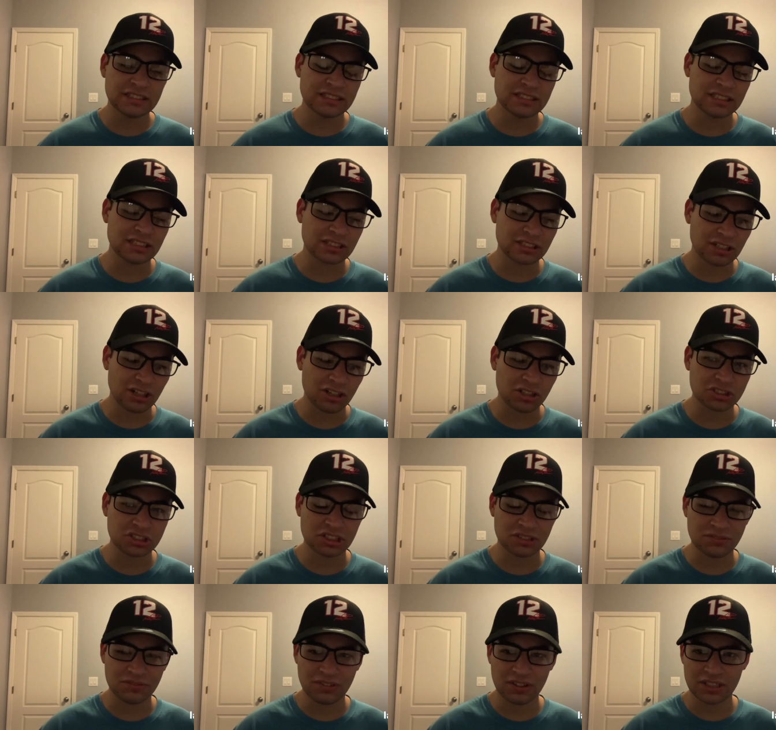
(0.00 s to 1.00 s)
A
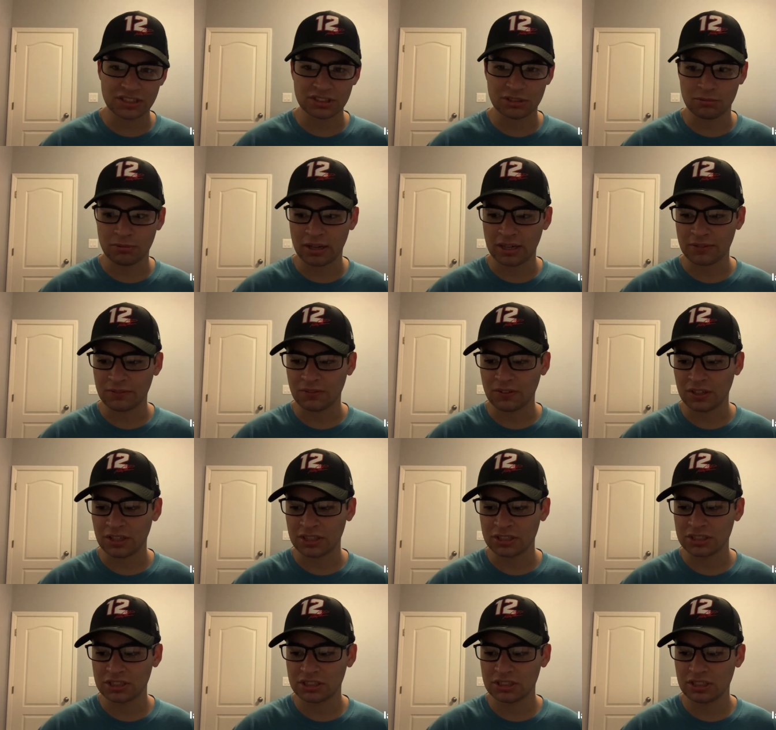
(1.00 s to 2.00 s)
caution fest, a wreck
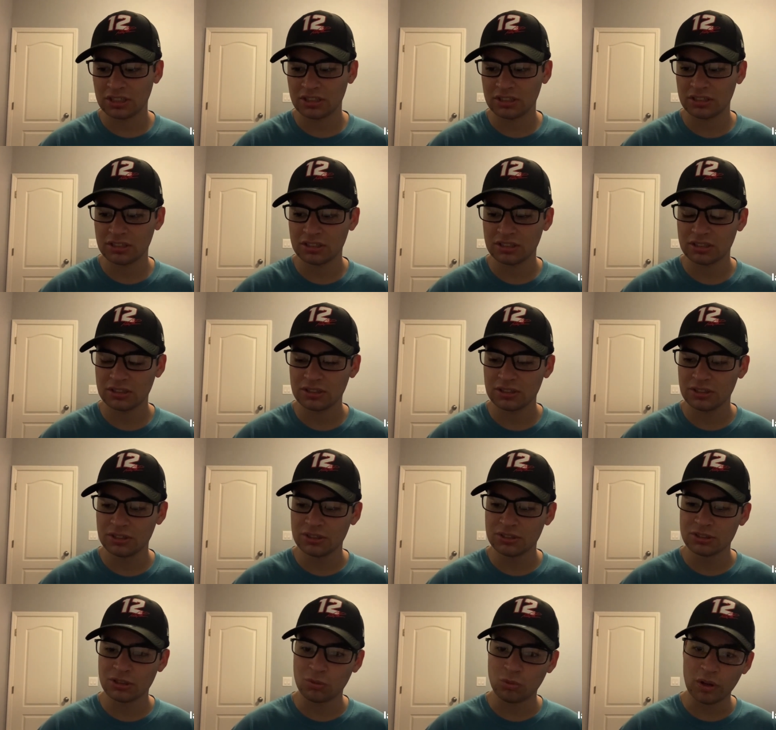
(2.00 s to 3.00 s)
fest.
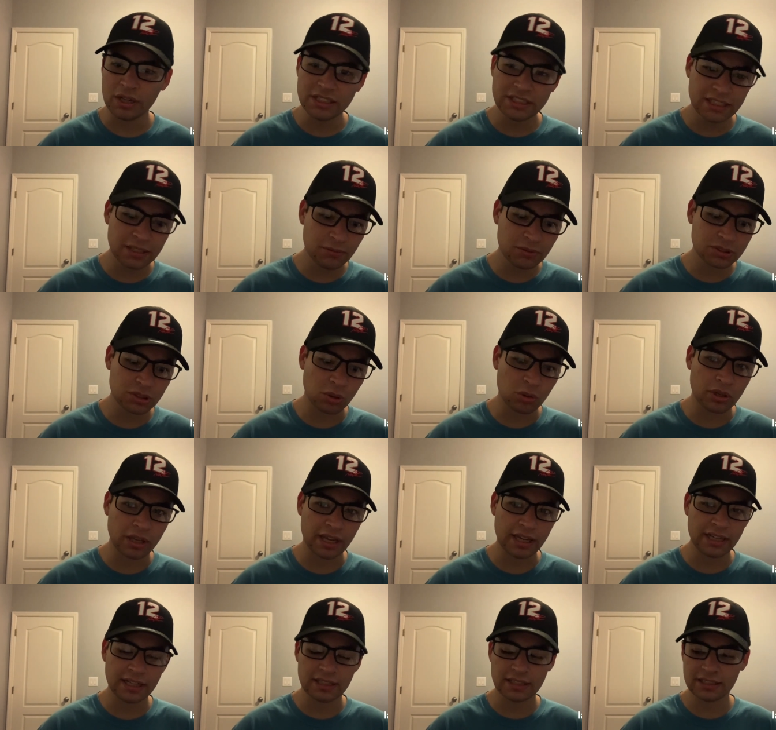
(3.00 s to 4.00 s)
The racing was
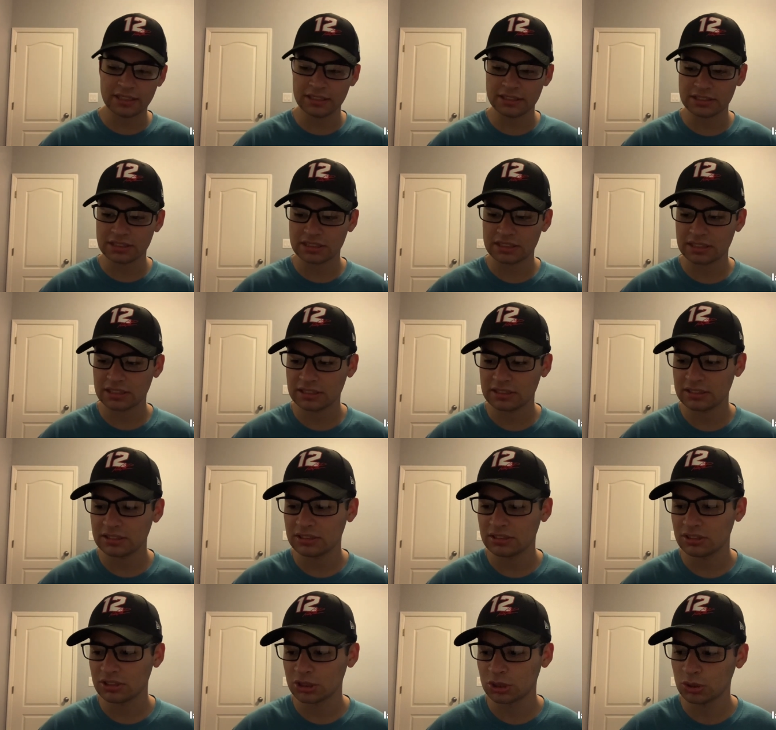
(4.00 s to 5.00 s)
okay at least.
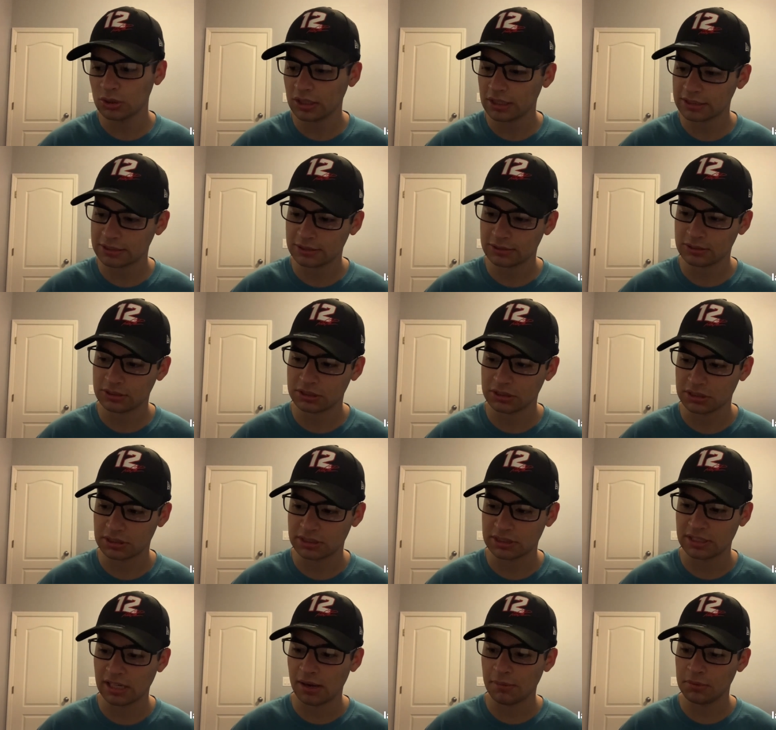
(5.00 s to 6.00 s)
Truex was
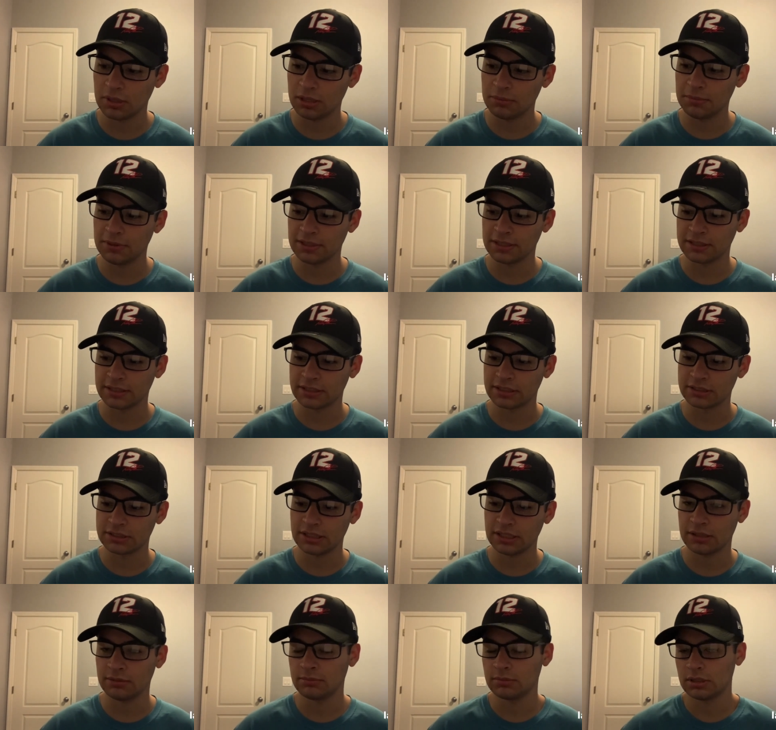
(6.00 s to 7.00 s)
just dominated because,
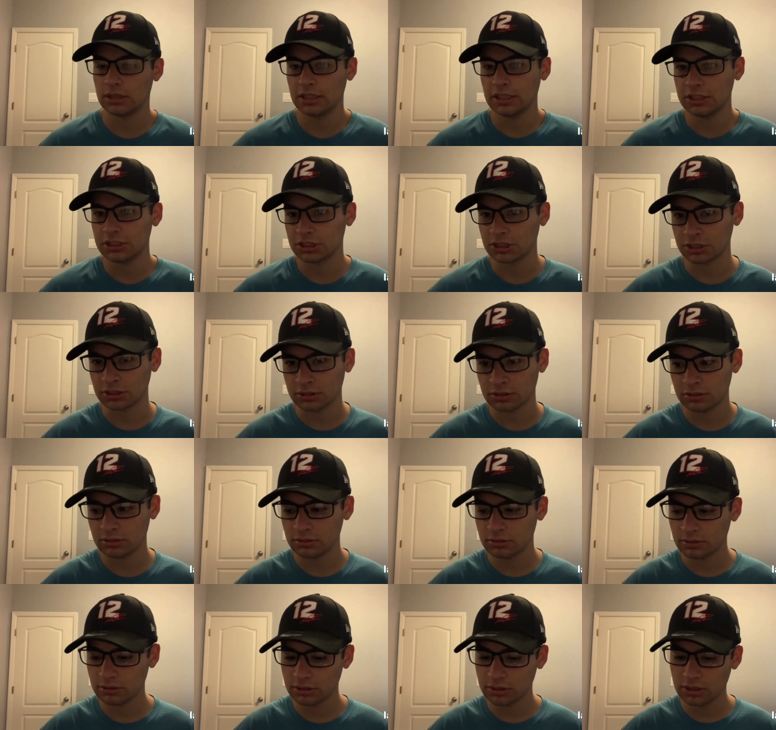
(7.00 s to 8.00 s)
hey, Legion.
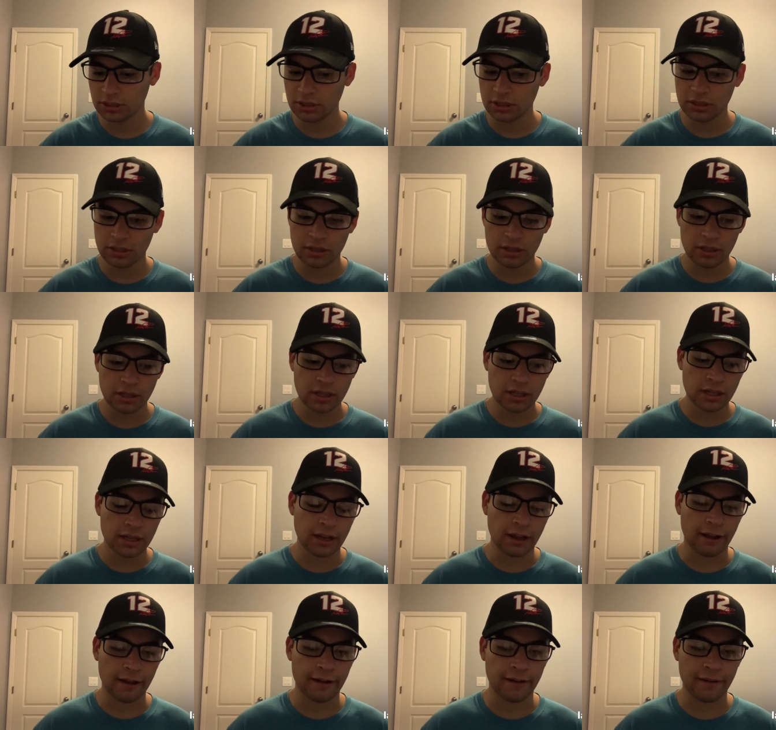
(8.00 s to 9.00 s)

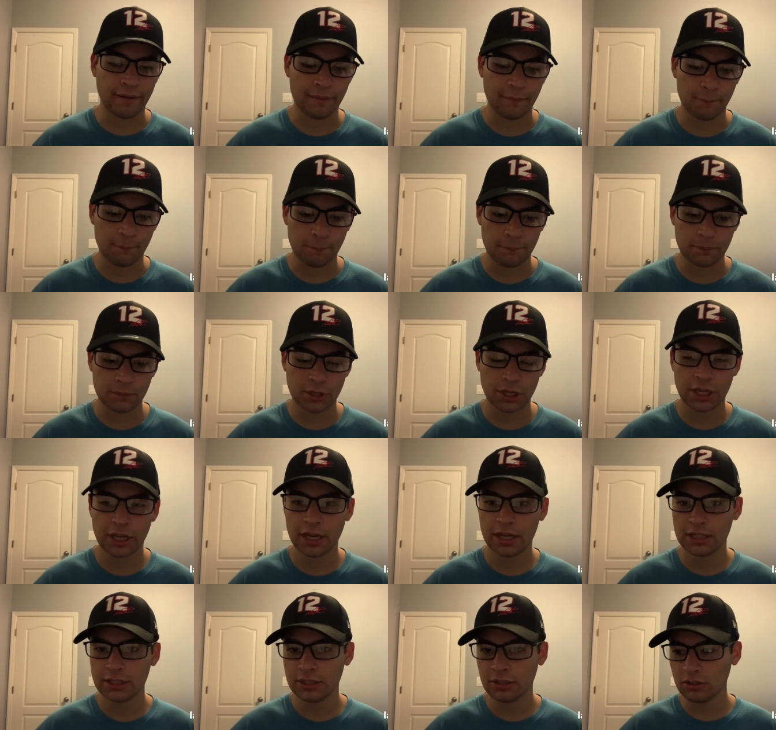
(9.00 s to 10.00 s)
Um, but
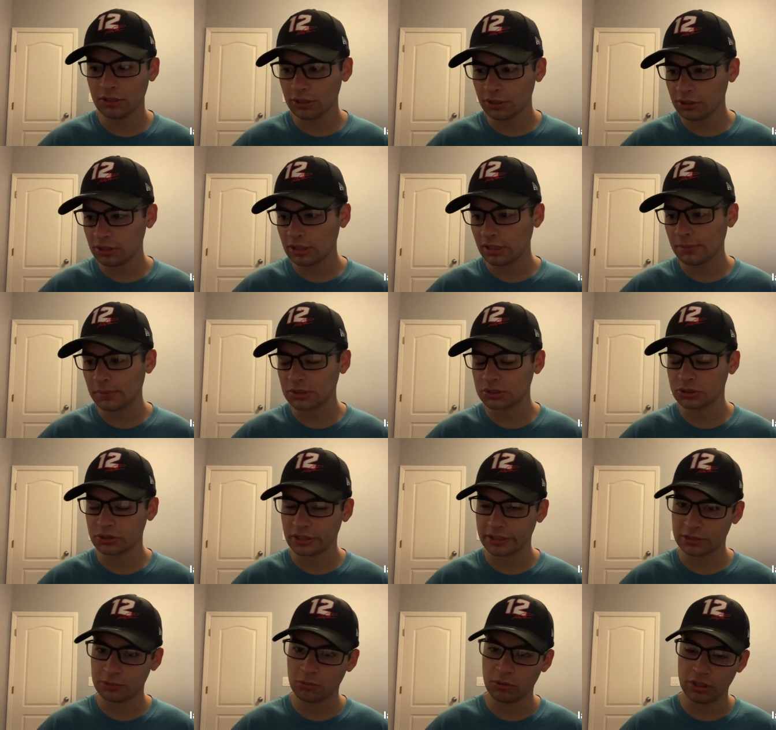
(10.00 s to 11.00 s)
hey, the only good thing about
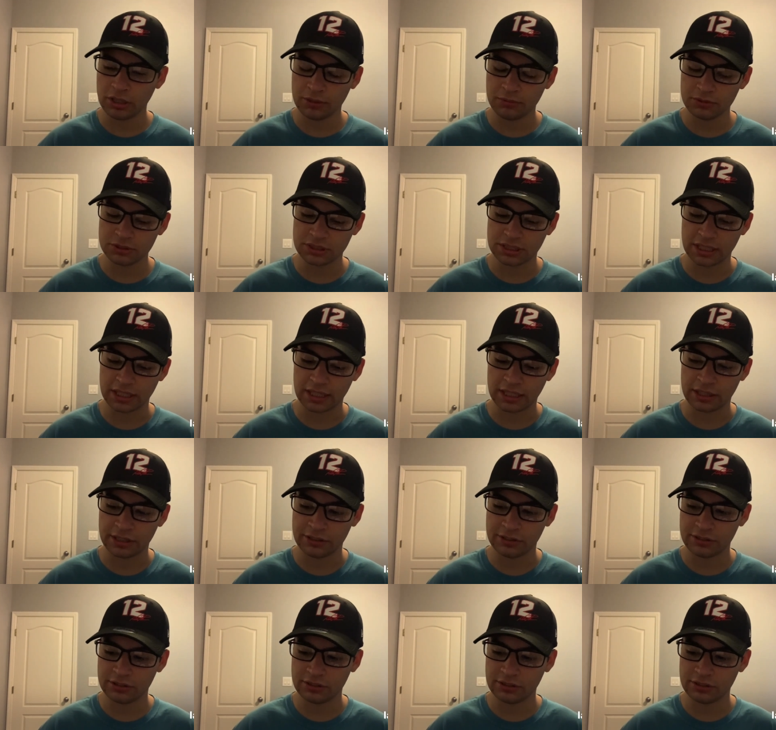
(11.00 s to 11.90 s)
Truex winning was that